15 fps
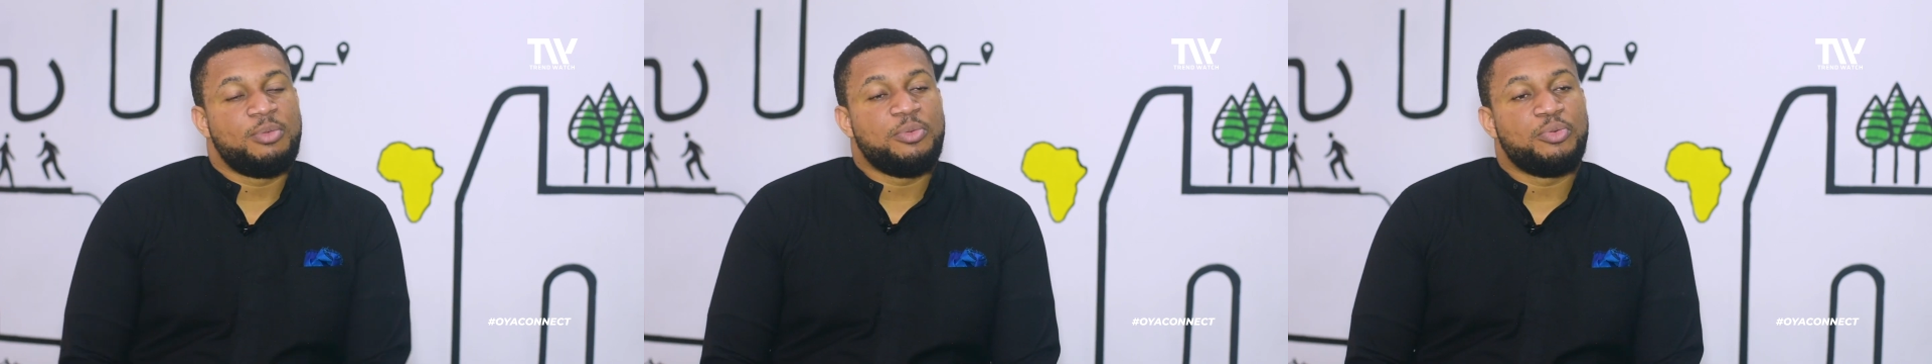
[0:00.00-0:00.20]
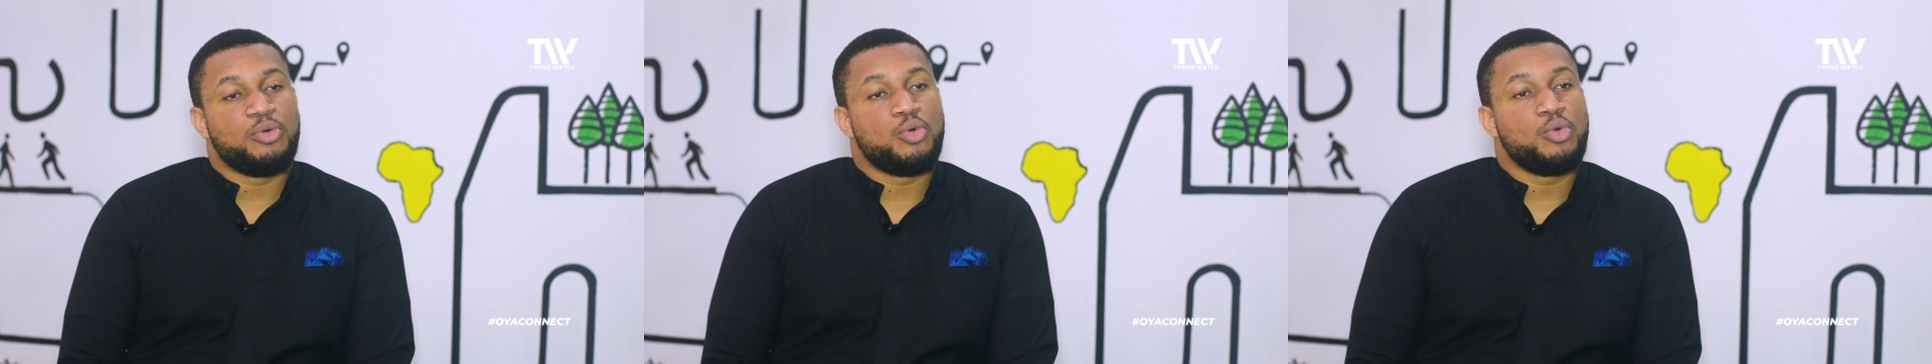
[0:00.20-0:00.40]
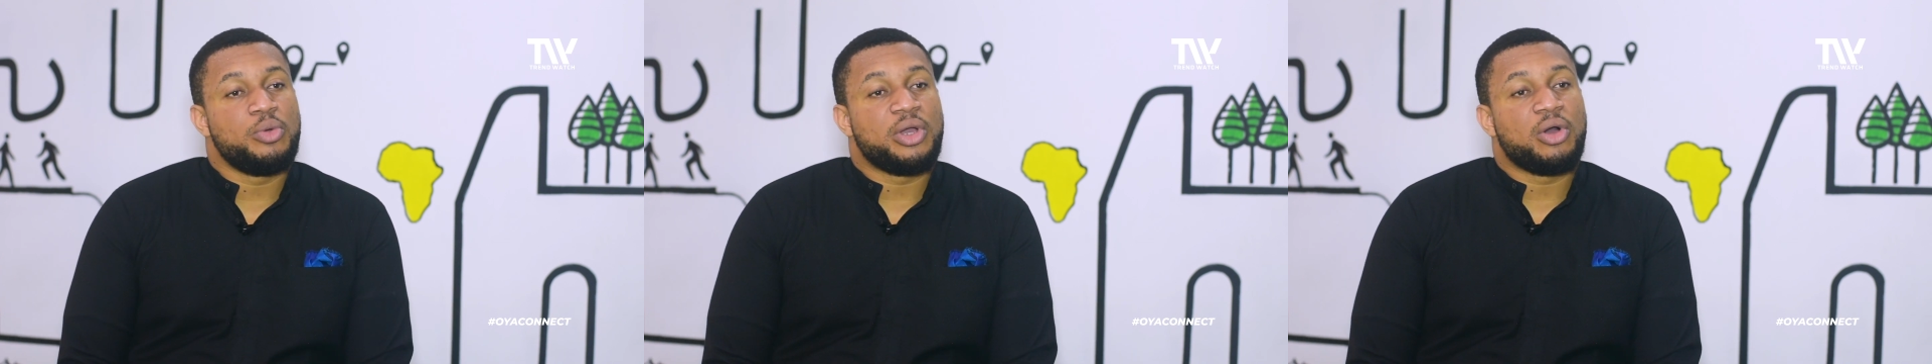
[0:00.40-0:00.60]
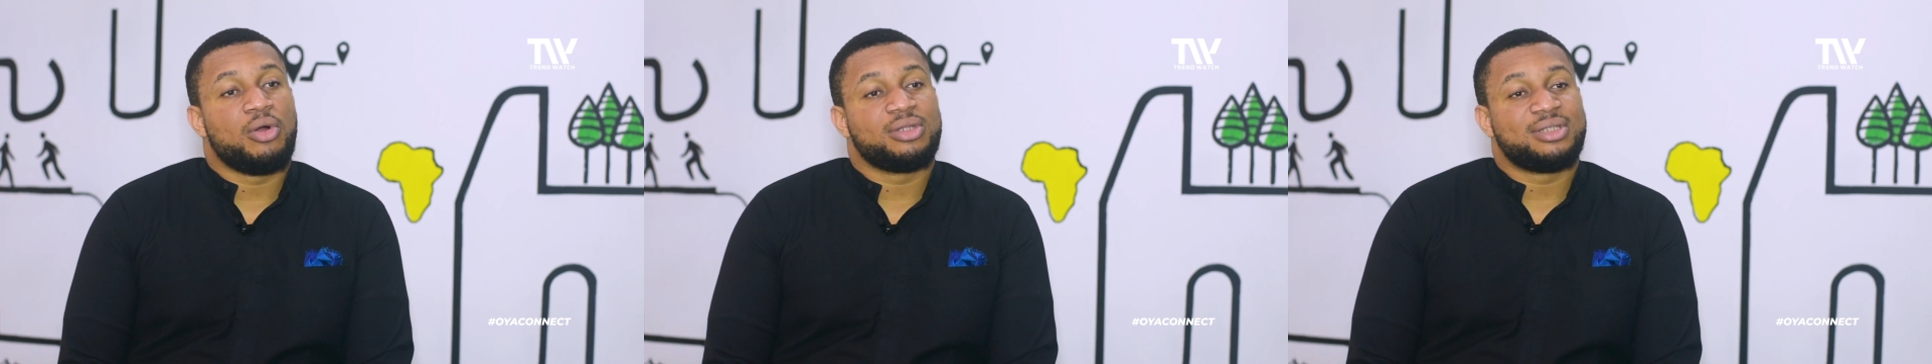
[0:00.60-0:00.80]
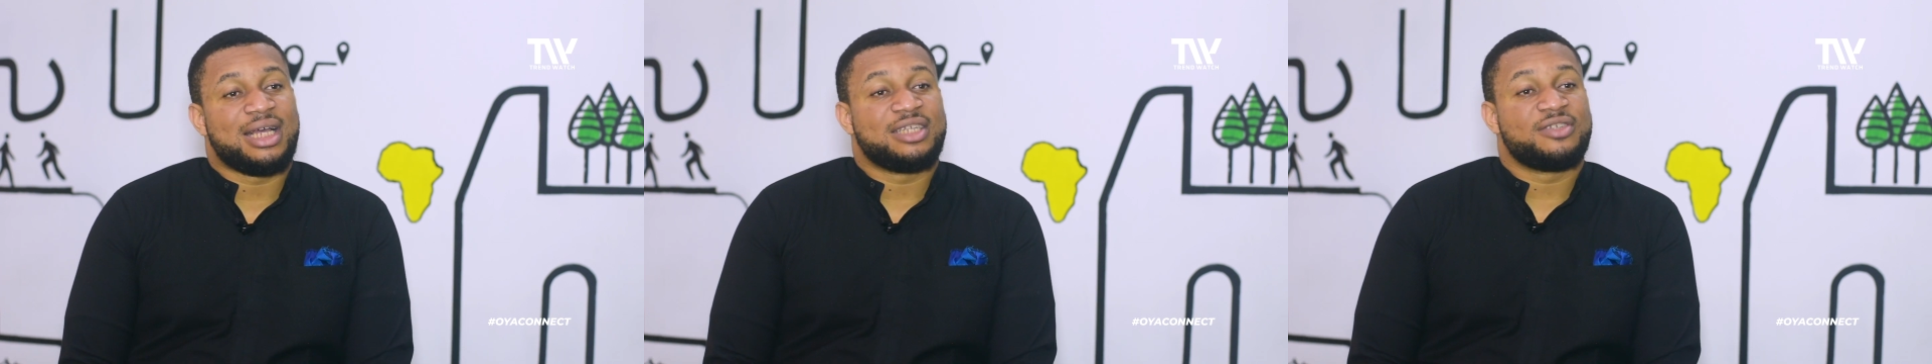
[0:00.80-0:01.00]
people who we
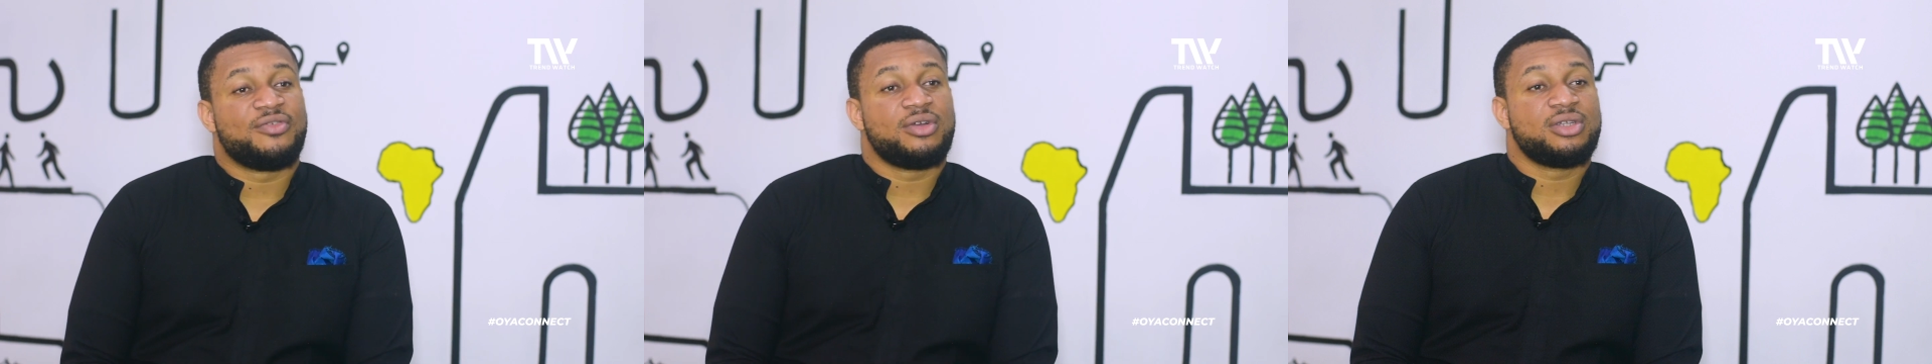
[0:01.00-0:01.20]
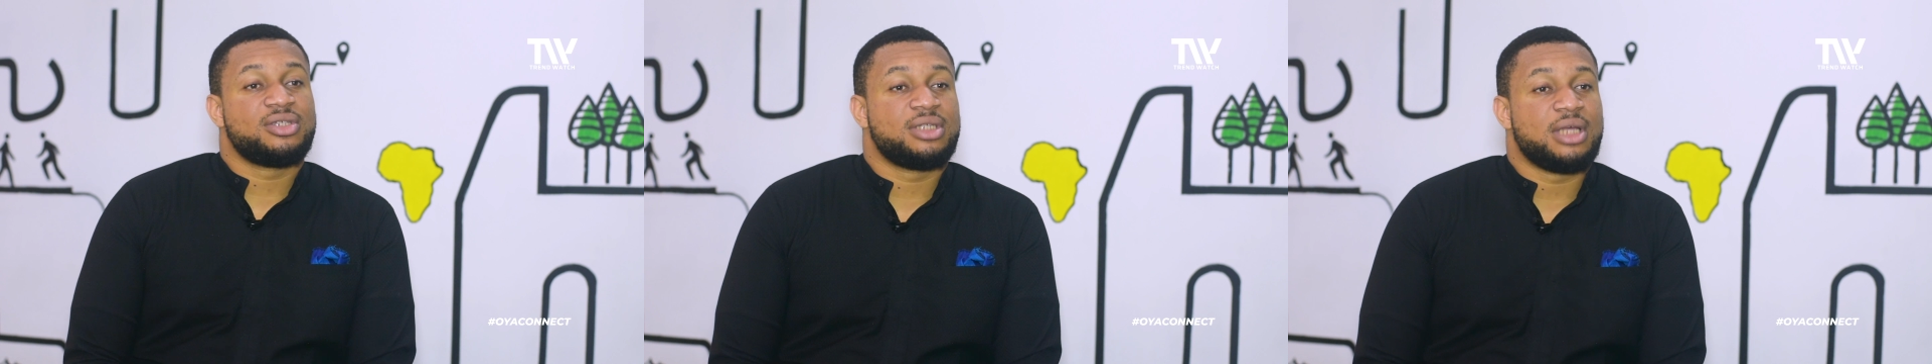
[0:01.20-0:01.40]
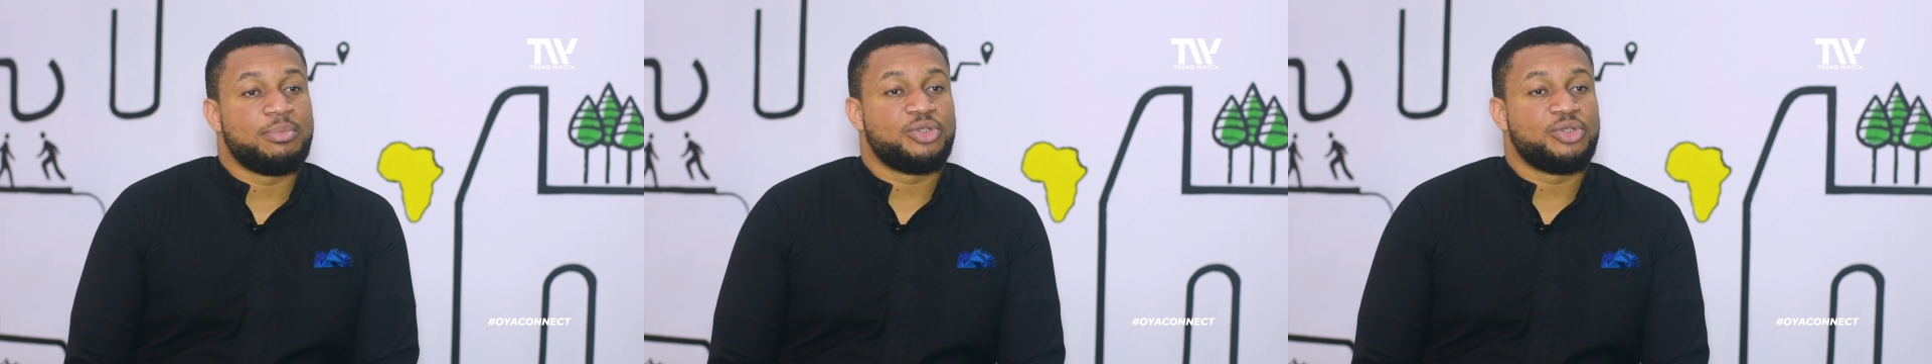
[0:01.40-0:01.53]
call task force.